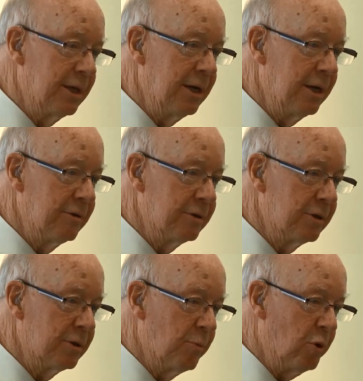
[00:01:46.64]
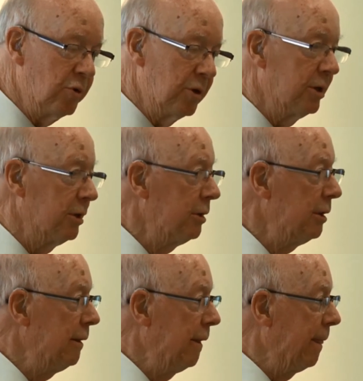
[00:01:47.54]
there is it's more than
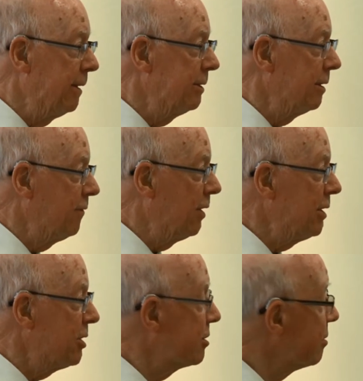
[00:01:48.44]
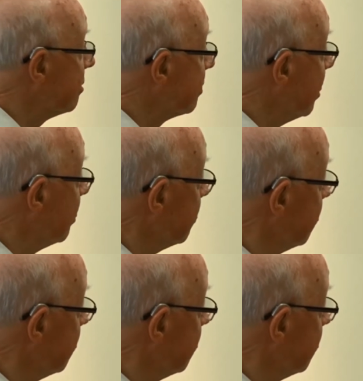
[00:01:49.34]
a device that gets